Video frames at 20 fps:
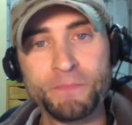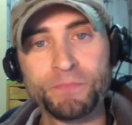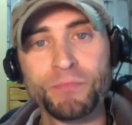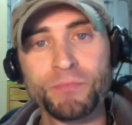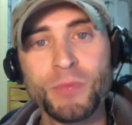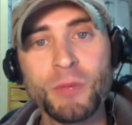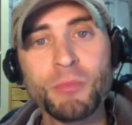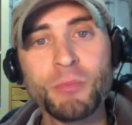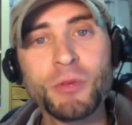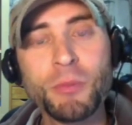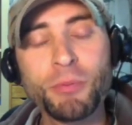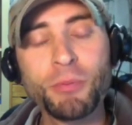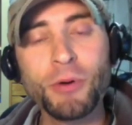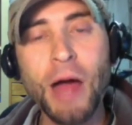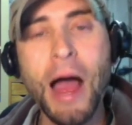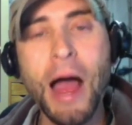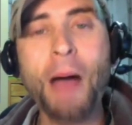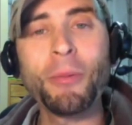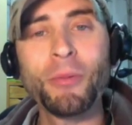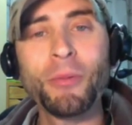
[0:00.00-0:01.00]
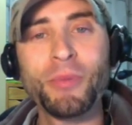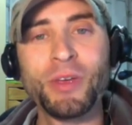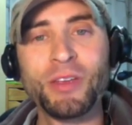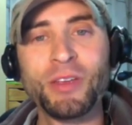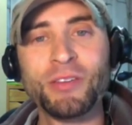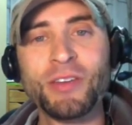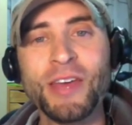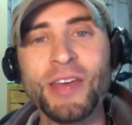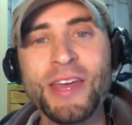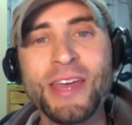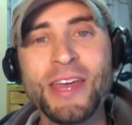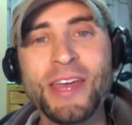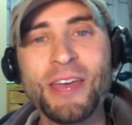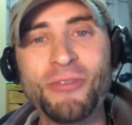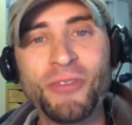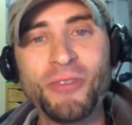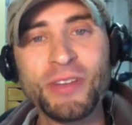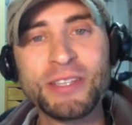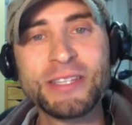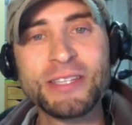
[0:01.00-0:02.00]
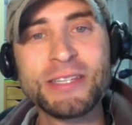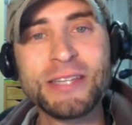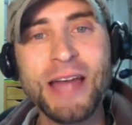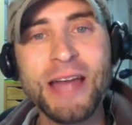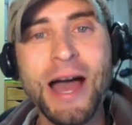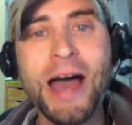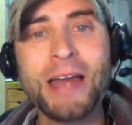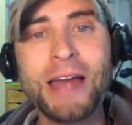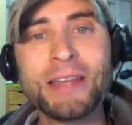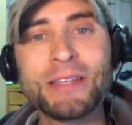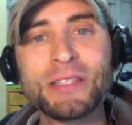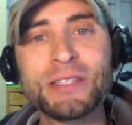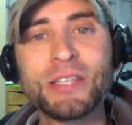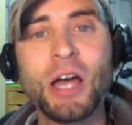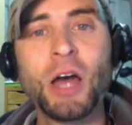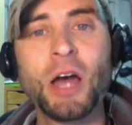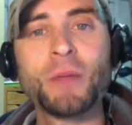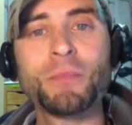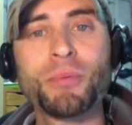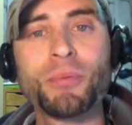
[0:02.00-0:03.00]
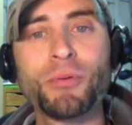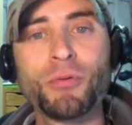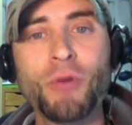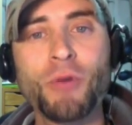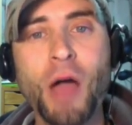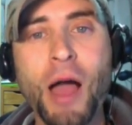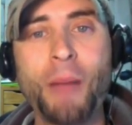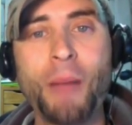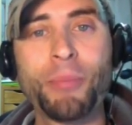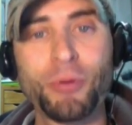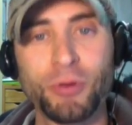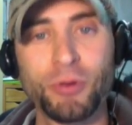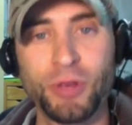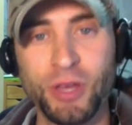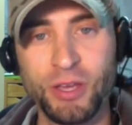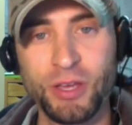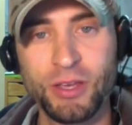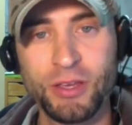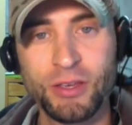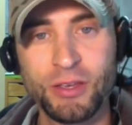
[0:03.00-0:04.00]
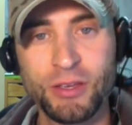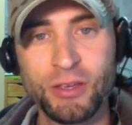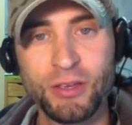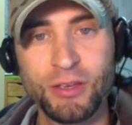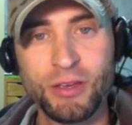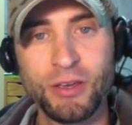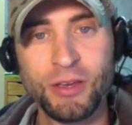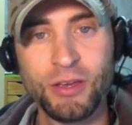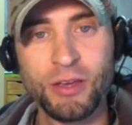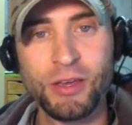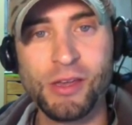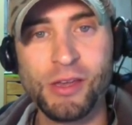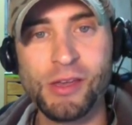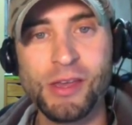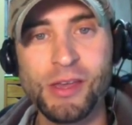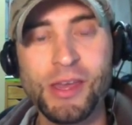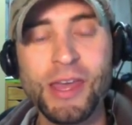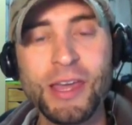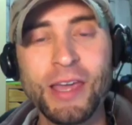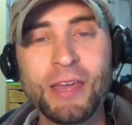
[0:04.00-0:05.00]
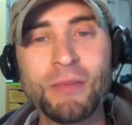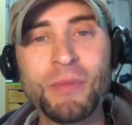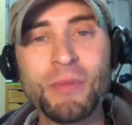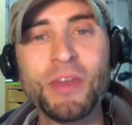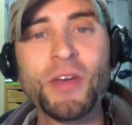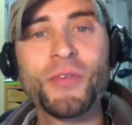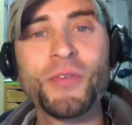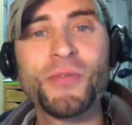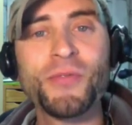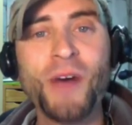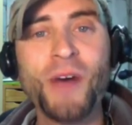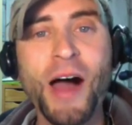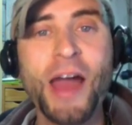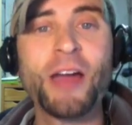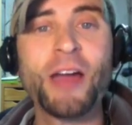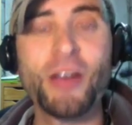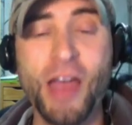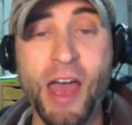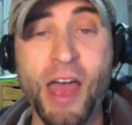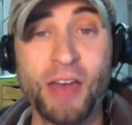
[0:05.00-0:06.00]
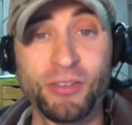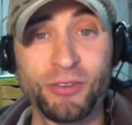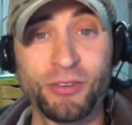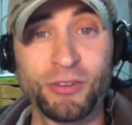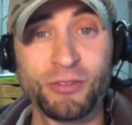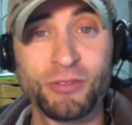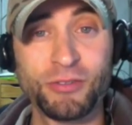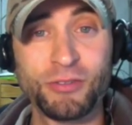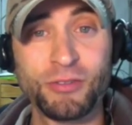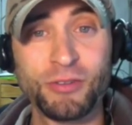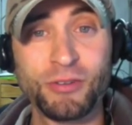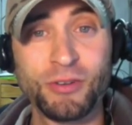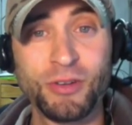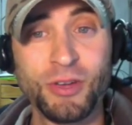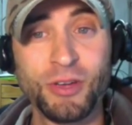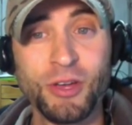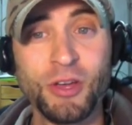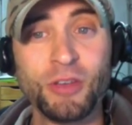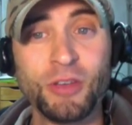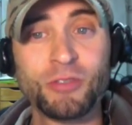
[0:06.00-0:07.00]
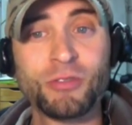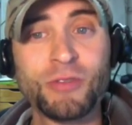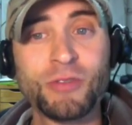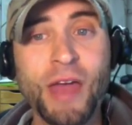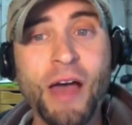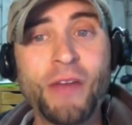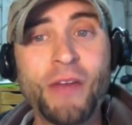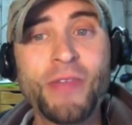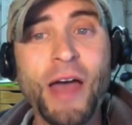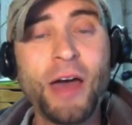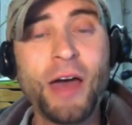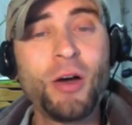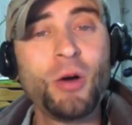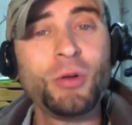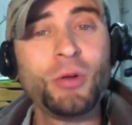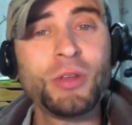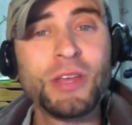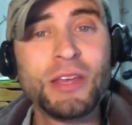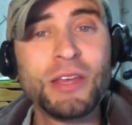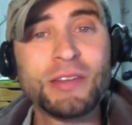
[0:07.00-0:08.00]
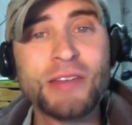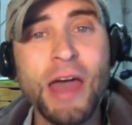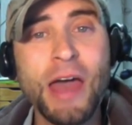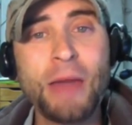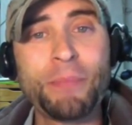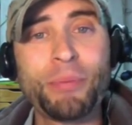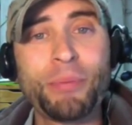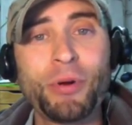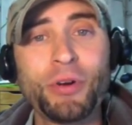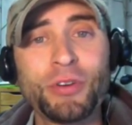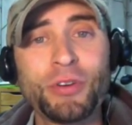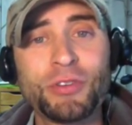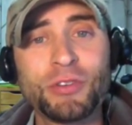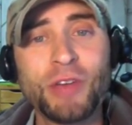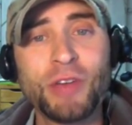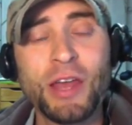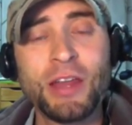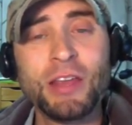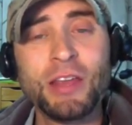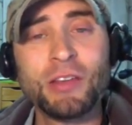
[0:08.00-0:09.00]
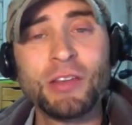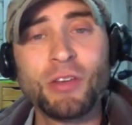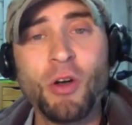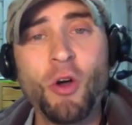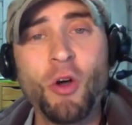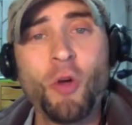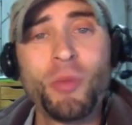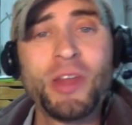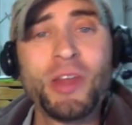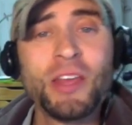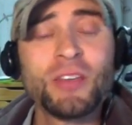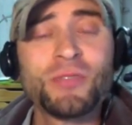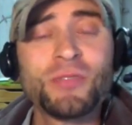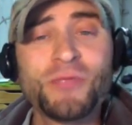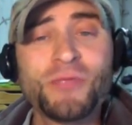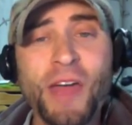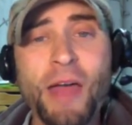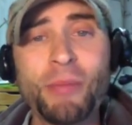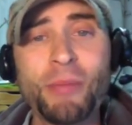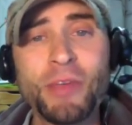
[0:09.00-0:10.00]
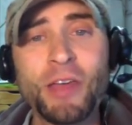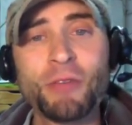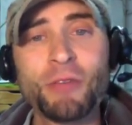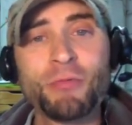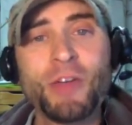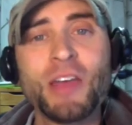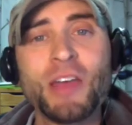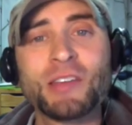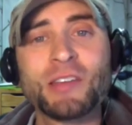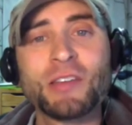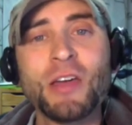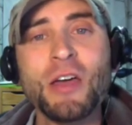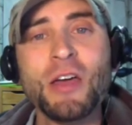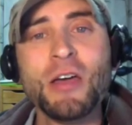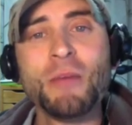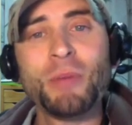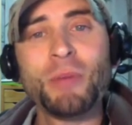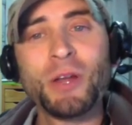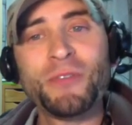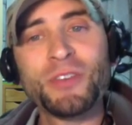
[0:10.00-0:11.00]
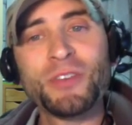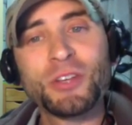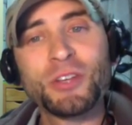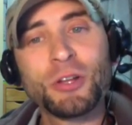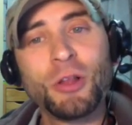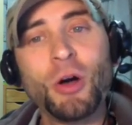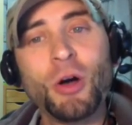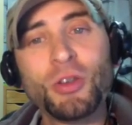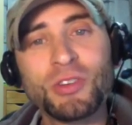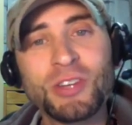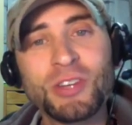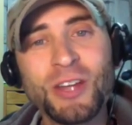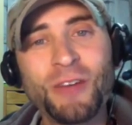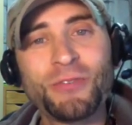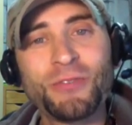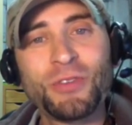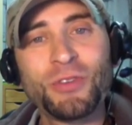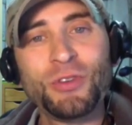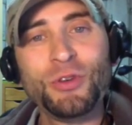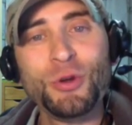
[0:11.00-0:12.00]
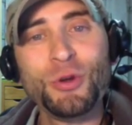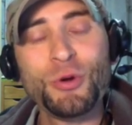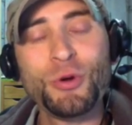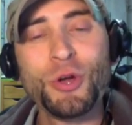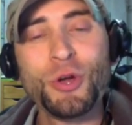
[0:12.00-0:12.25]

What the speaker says: But the problem is, if it's not done properly, it can be a fire hazard. So now not only is that person and his home and his family at risk, but if it's close enough to you,